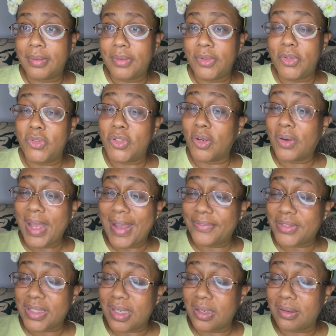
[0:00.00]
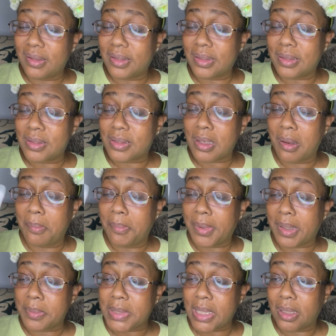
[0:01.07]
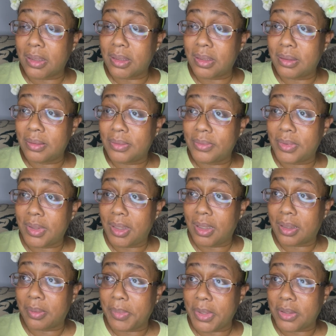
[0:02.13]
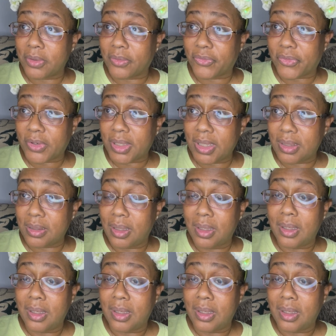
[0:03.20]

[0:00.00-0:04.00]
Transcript: You don't have to carry this, but I'm telling you, it could be your friend,